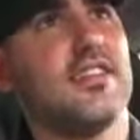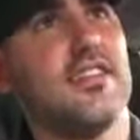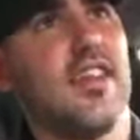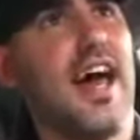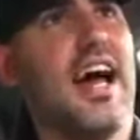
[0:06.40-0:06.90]

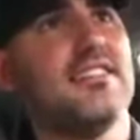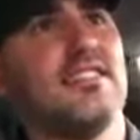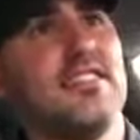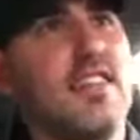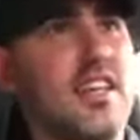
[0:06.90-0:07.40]
the
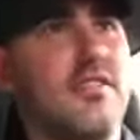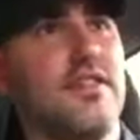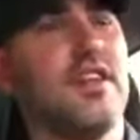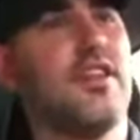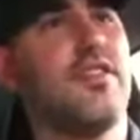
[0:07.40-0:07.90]
last
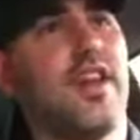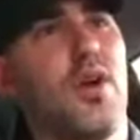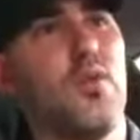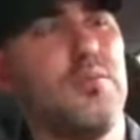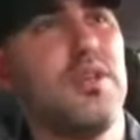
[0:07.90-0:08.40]
evening that
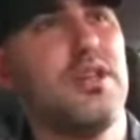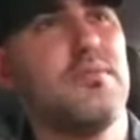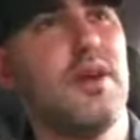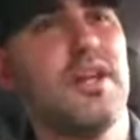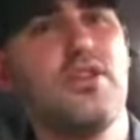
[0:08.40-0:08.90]
I will be
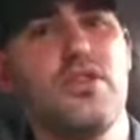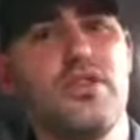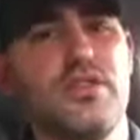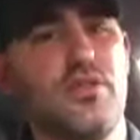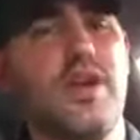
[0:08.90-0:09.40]
in my
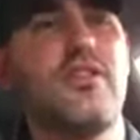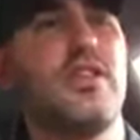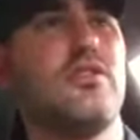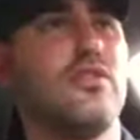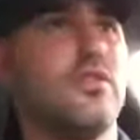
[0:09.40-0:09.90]
current
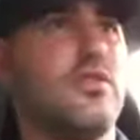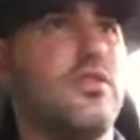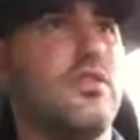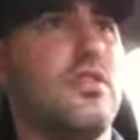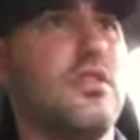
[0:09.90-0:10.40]
residence.
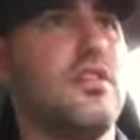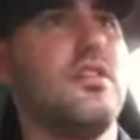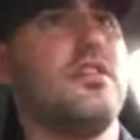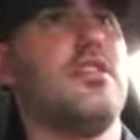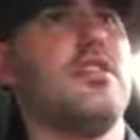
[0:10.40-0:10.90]

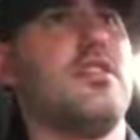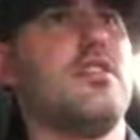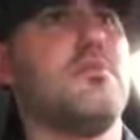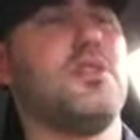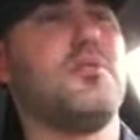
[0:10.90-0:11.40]

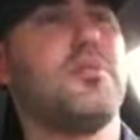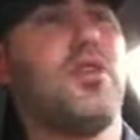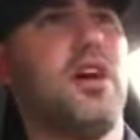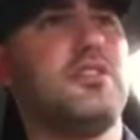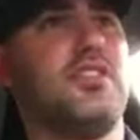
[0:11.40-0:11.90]
I'm in the
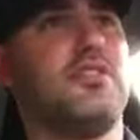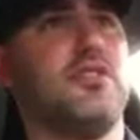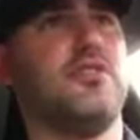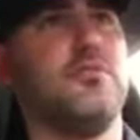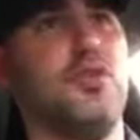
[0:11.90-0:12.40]
process
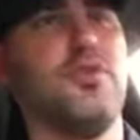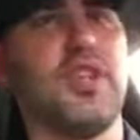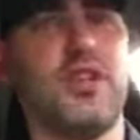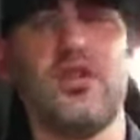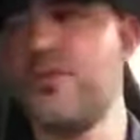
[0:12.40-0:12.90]
of
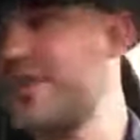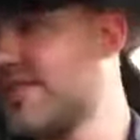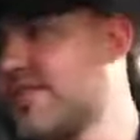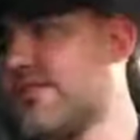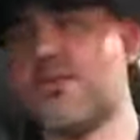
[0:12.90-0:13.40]
moving a little bit
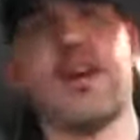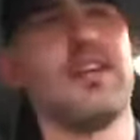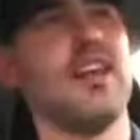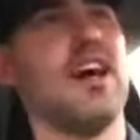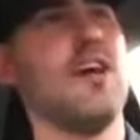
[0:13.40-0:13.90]
right
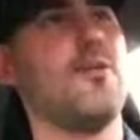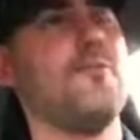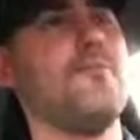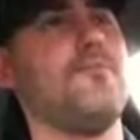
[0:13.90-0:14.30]
now.